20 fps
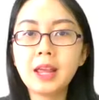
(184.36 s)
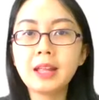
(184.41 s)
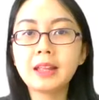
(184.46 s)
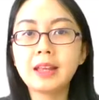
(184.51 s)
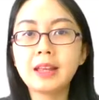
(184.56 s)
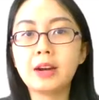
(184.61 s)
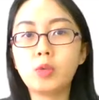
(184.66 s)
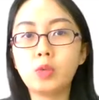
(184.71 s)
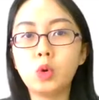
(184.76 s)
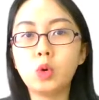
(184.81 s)

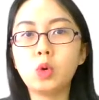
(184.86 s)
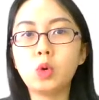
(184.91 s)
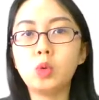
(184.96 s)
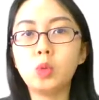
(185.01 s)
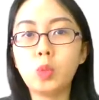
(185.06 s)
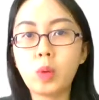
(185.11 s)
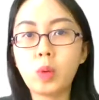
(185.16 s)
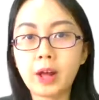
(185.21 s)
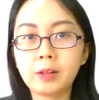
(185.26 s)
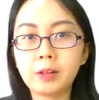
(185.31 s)
their
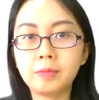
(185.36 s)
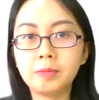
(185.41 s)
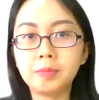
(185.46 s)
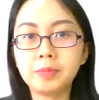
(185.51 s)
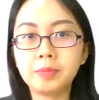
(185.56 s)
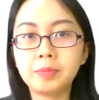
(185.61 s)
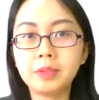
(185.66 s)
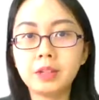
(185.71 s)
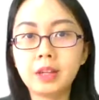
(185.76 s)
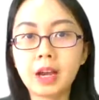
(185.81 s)
role well.
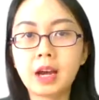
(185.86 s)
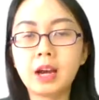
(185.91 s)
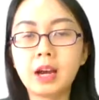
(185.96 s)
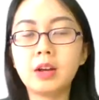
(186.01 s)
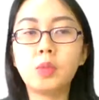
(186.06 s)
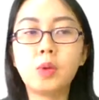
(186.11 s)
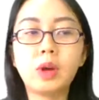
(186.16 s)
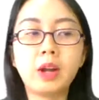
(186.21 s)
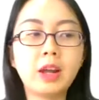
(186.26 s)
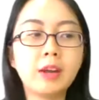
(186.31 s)
Yeah,
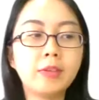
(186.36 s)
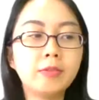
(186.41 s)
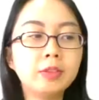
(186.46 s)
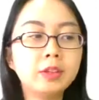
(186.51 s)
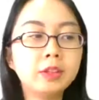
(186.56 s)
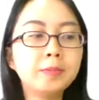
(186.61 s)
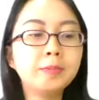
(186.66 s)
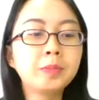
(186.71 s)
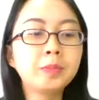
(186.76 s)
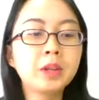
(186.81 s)

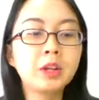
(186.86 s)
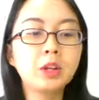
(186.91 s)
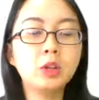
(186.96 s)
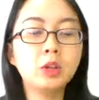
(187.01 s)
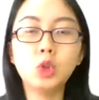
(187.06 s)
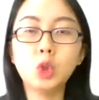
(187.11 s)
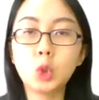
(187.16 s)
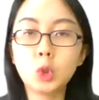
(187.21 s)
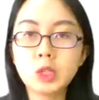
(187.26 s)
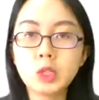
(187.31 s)
whatever
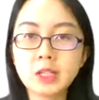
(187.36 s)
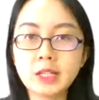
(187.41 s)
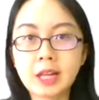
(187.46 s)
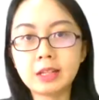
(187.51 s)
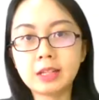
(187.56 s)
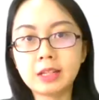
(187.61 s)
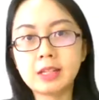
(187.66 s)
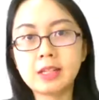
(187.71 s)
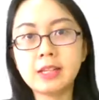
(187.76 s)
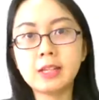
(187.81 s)
notes that
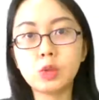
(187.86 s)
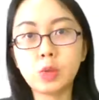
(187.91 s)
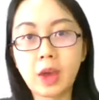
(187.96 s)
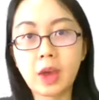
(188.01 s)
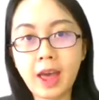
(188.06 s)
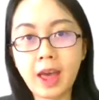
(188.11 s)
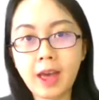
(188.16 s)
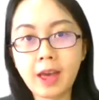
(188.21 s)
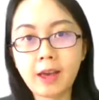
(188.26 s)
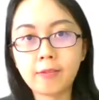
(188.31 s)
they need to
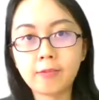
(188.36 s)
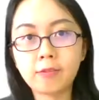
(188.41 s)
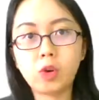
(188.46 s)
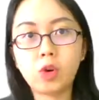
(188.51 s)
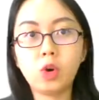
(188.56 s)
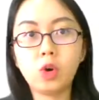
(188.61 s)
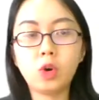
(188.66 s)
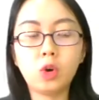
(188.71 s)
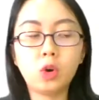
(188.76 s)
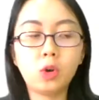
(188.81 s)
have
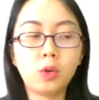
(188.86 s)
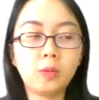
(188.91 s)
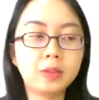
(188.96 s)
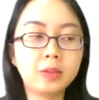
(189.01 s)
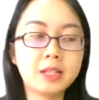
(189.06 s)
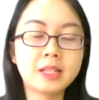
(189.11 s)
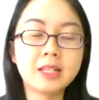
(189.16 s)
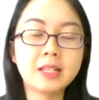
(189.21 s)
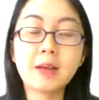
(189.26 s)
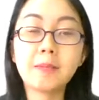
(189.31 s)
or the
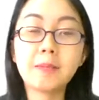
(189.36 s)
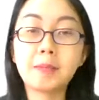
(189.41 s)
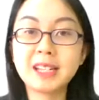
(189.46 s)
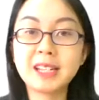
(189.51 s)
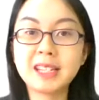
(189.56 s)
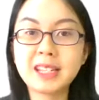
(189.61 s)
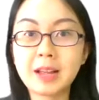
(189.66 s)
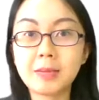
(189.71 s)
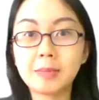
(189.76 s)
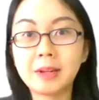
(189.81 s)

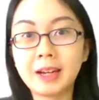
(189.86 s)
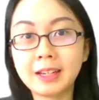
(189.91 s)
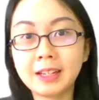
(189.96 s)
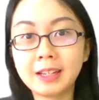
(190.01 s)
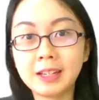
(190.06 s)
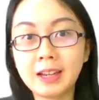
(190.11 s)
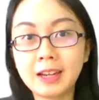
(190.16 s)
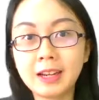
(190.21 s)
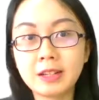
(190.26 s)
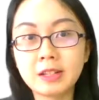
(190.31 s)
step-by-step
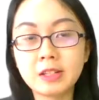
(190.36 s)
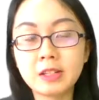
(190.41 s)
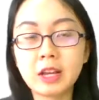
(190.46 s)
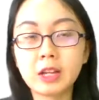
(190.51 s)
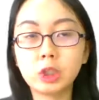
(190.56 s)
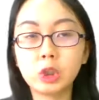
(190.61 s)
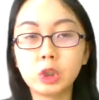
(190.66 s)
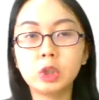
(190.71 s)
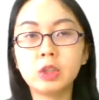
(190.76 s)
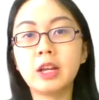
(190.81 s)
guidelines,
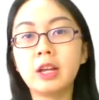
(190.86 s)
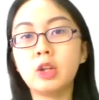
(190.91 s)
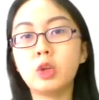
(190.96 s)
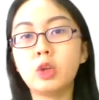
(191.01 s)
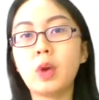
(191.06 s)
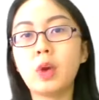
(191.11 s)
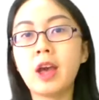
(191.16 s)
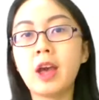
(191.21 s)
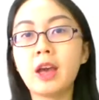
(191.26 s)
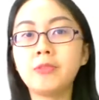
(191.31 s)
ensure that
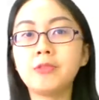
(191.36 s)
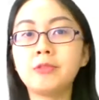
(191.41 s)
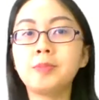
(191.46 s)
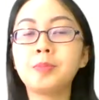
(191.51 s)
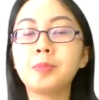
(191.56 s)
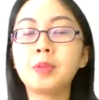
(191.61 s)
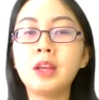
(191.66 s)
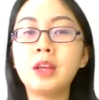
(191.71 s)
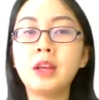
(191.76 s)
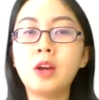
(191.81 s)
you have
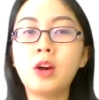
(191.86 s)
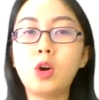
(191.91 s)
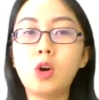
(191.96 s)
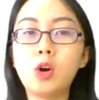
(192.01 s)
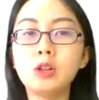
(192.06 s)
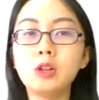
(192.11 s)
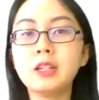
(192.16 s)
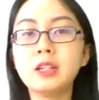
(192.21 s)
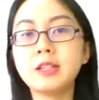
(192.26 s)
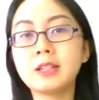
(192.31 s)

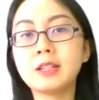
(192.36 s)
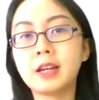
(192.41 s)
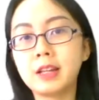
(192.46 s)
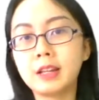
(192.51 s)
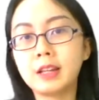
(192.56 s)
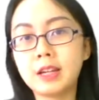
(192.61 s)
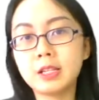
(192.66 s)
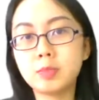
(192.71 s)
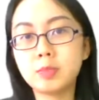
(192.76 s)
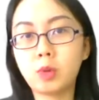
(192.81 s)
all these
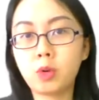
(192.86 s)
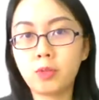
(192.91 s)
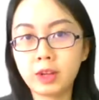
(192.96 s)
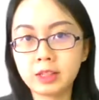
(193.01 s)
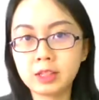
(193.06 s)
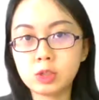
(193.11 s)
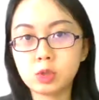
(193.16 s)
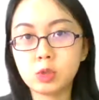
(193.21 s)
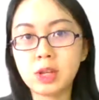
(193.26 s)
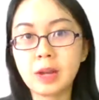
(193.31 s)
guidelines
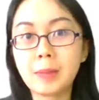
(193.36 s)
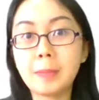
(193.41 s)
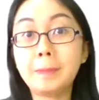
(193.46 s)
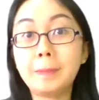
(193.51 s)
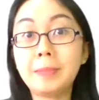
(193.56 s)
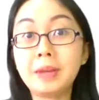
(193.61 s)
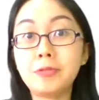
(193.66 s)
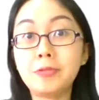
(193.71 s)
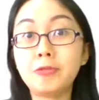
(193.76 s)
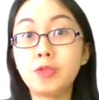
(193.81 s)
provided to them
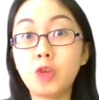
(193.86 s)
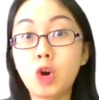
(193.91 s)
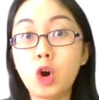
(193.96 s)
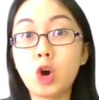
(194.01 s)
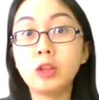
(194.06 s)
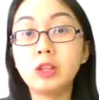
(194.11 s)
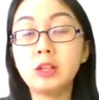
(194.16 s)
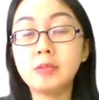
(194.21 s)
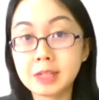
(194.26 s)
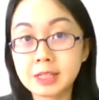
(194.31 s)

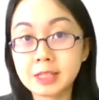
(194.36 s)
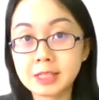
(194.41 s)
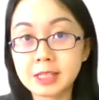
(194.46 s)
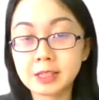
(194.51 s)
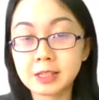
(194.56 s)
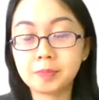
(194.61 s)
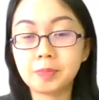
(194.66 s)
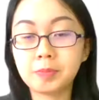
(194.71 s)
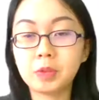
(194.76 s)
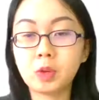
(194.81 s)
before the
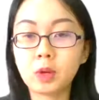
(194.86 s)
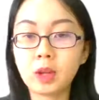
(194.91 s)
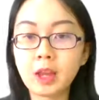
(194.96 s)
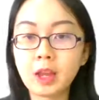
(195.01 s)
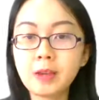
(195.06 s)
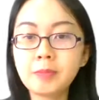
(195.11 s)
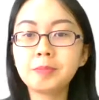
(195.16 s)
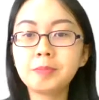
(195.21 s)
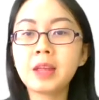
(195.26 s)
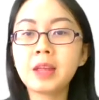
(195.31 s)
meeting,
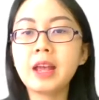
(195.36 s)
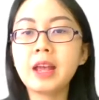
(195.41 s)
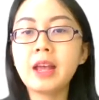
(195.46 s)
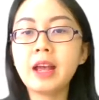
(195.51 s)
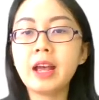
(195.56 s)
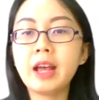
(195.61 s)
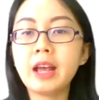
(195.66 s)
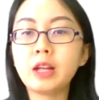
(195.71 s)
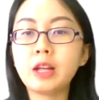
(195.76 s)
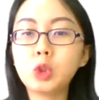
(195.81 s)
okay?
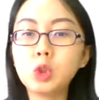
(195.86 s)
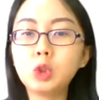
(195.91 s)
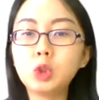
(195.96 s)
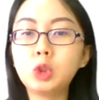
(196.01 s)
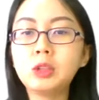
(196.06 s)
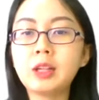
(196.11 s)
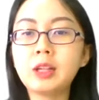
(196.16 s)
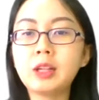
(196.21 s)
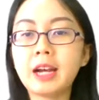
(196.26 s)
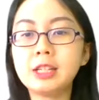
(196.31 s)
And go
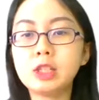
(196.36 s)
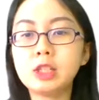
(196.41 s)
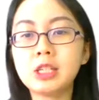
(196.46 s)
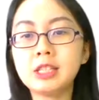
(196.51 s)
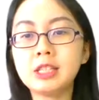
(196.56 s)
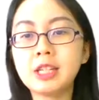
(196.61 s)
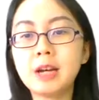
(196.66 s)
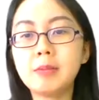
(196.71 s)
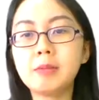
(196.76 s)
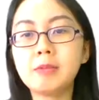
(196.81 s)
through the
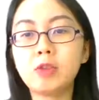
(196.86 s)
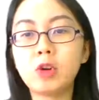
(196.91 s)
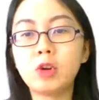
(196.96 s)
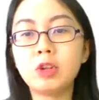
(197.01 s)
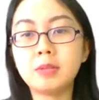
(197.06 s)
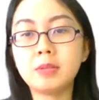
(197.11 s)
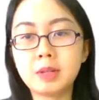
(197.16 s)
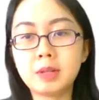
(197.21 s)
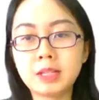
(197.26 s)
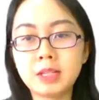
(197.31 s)
agenda before
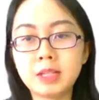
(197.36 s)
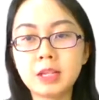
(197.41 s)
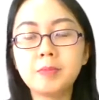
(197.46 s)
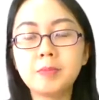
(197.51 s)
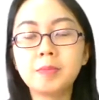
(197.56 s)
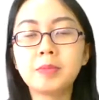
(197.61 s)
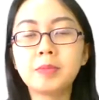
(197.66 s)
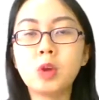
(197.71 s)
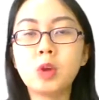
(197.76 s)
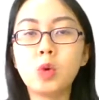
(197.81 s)
the meeting.
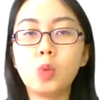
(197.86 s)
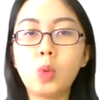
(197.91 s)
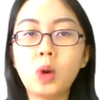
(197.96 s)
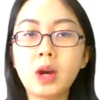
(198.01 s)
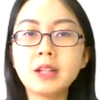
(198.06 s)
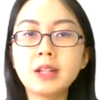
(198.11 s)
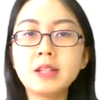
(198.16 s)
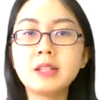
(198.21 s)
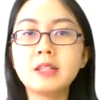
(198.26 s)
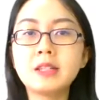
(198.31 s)

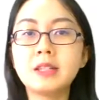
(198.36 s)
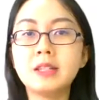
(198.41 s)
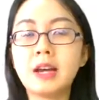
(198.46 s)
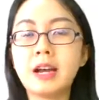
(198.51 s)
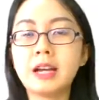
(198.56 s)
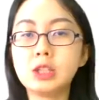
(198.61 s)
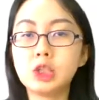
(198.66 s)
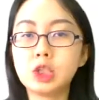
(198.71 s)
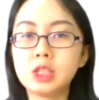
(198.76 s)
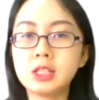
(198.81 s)
Once the
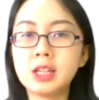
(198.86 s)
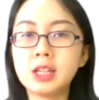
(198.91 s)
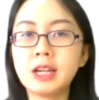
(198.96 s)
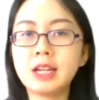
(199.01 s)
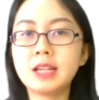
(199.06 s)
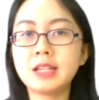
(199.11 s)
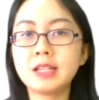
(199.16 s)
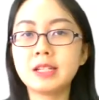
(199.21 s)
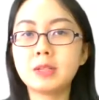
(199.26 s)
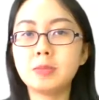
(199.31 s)
agenda
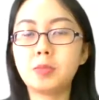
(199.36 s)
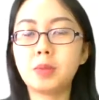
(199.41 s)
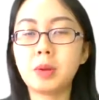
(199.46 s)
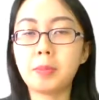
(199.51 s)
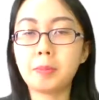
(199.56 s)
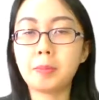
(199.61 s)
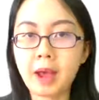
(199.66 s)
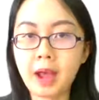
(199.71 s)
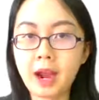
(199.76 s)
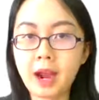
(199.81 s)
is
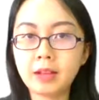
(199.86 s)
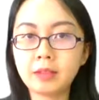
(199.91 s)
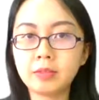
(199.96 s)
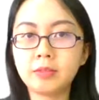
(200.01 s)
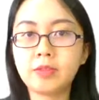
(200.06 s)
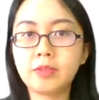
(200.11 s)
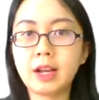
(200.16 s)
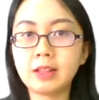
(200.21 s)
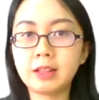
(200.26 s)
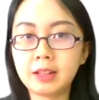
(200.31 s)
prepared,
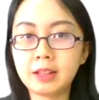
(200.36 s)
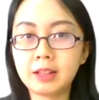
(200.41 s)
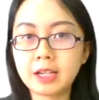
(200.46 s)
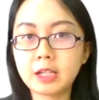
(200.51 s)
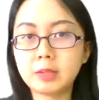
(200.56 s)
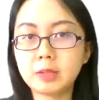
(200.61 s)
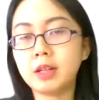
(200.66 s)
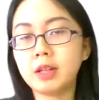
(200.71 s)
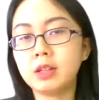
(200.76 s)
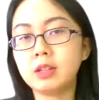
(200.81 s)

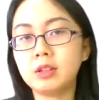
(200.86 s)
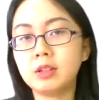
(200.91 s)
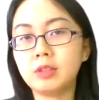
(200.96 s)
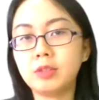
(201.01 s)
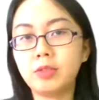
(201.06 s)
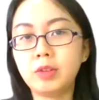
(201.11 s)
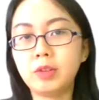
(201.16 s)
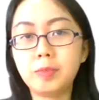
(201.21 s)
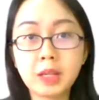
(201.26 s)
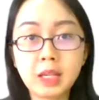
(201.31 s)
finalized by the
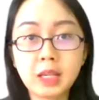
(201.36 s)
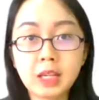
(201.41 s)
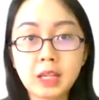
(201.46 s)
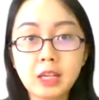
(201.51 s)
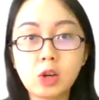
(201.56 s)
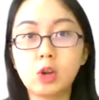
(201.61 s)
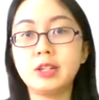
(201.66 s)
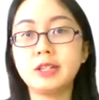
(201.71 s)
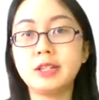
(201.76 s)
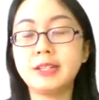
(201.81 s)
VPE
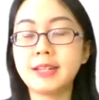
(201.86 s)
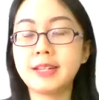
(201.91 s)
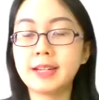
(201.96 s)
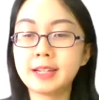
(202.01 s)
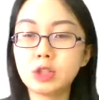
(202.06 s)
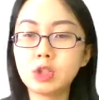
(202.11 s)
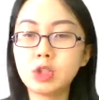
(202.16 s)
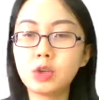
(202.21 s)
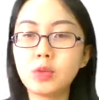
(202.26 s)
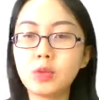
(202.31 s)
or the
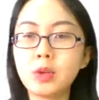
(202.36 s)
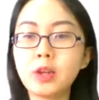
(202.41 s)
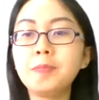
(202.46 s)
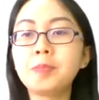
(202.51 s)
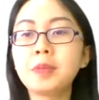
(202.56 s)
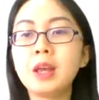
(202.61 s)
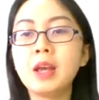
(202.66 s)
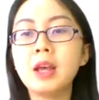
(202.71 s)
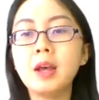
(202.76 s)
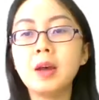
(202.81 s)
secretary,
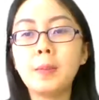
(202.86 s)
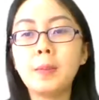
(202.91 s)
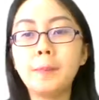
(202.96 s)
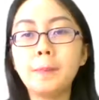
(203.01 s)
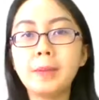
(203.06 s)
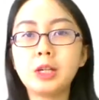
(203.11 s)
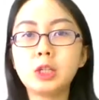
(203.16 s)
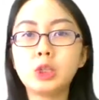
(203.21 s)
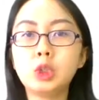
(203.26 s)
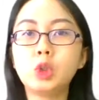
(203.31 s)

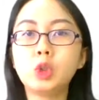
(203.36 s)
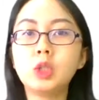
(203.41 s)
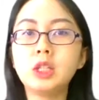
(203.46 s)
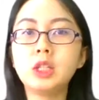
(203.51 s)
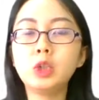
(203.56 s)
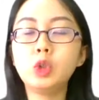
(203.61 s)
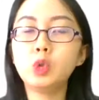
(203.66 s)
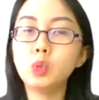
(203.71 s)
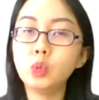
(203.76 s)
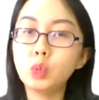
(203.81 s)
make sure
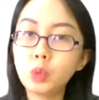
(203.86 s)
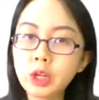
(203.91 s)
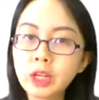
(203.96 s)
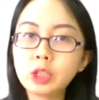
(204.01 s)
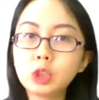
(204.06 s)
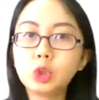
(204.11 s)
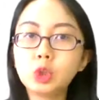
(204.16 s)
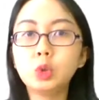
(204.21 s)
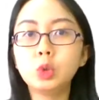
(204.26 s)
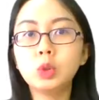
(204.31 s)
you
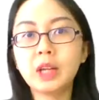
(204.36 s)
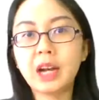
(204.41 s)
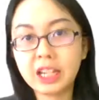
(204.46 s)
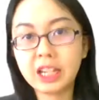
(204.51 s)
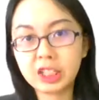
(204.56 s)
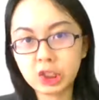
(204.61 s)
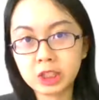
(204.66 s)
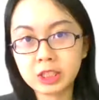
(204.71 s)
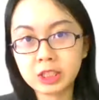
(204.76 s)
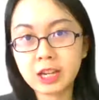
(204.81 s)
read through the
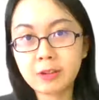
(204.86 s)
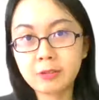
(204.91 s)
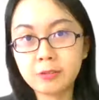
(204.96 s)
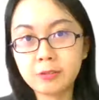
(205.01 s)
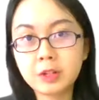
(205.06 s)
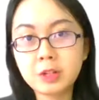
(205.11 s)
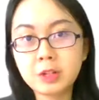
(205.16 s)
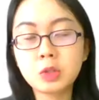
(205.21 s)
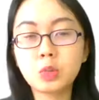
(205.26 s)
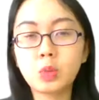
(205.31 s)
agenda
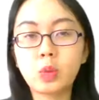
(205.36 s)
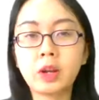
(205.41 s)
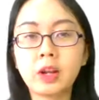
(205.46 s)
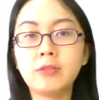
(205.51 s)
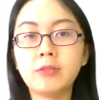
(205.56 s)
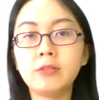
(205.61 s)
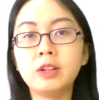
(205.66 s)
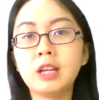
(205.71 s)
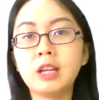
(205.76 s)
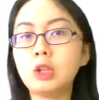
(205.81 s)
first.
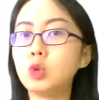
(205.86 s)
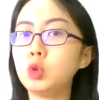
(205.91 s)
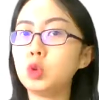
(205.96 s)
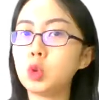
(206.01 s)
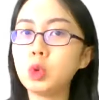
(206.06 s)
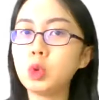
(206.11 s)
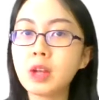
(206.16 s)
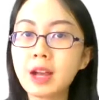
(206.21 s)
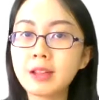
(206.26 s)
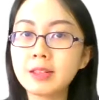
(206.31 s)
Whatever that you
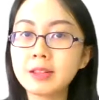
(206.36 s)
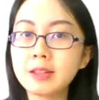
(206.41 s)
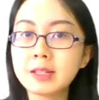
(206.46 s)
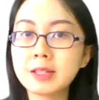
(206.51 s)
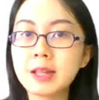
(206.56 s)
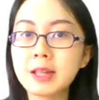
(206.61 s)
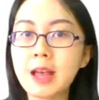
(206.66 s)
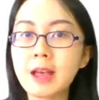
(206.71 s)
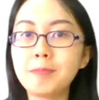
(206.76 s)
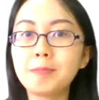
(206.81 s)
don't
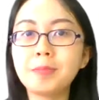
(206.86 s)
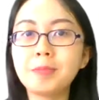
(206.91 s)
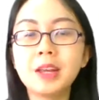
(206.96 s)
understand,